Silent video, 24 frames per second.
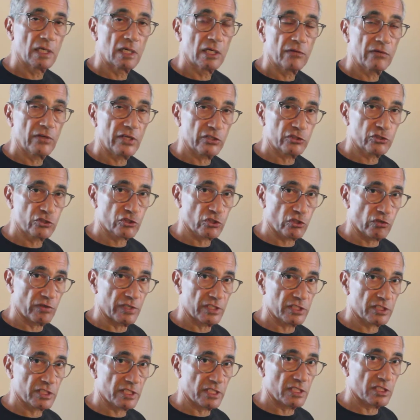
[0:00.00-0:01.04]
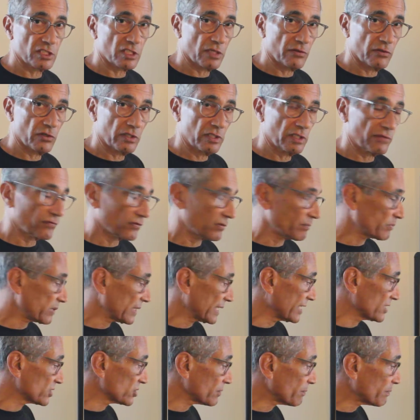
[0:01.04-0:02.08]
the insurance is on the different
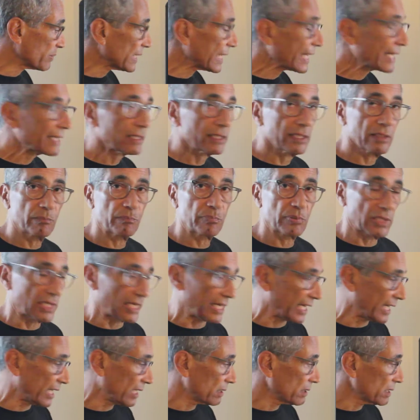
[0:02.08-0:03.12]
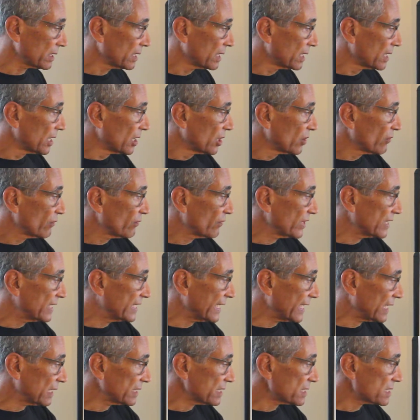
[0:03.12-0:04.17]
plans. A platinum plan,
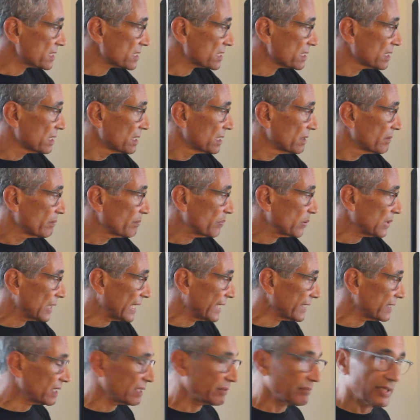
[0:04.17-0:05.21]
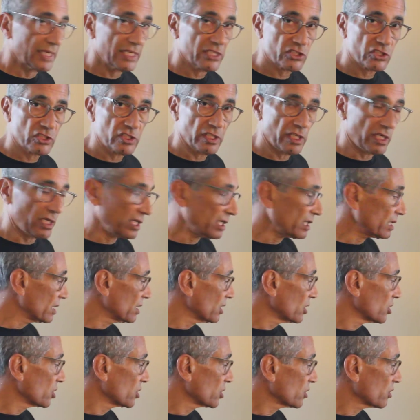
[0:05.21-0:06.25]
Fidelis Platinum ST,
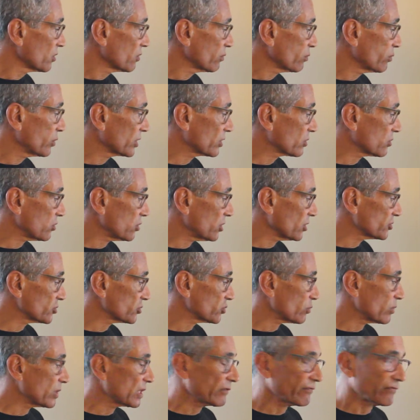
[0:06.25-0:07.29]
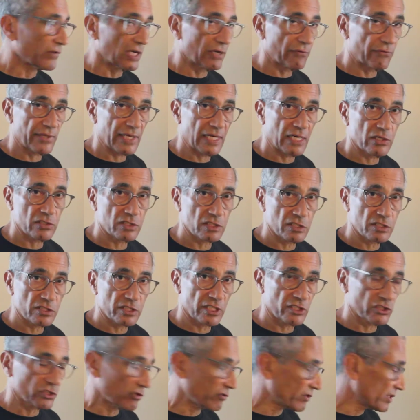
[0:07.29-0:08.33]
would cost
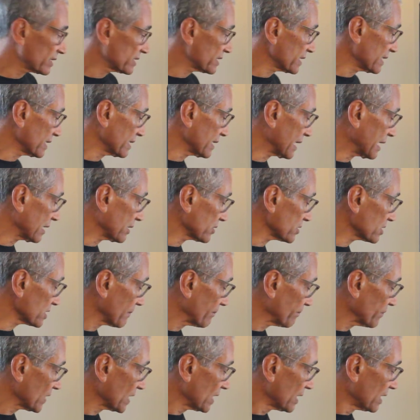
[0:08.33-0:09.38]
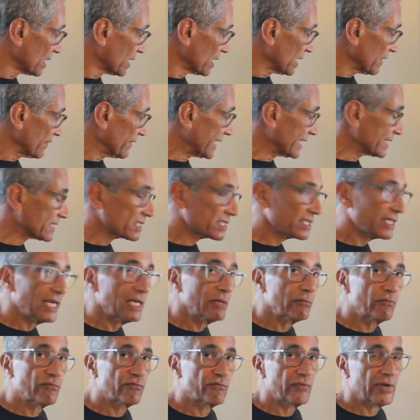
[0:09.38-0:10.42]
$25,610. That
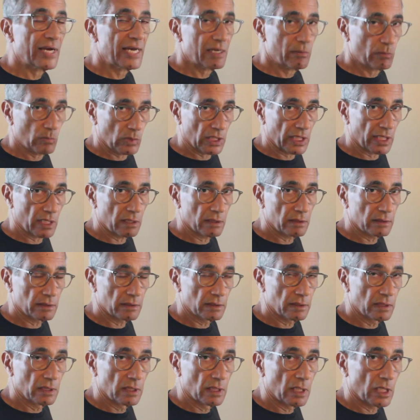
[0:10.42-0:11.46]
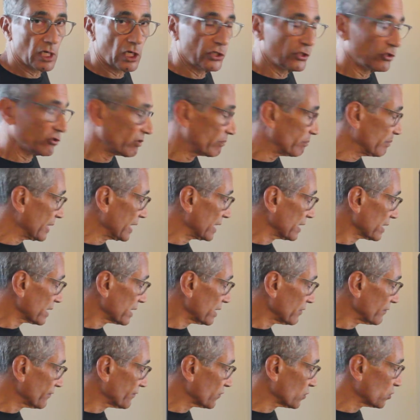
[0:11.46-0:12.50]
same family, under
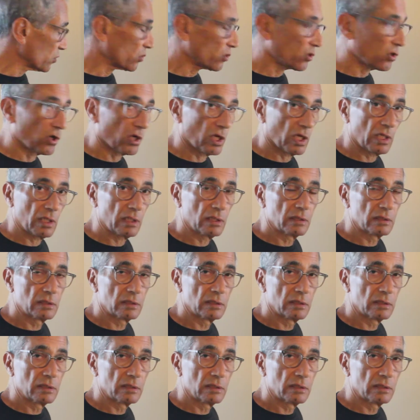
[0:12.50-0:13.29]
Medicare for All,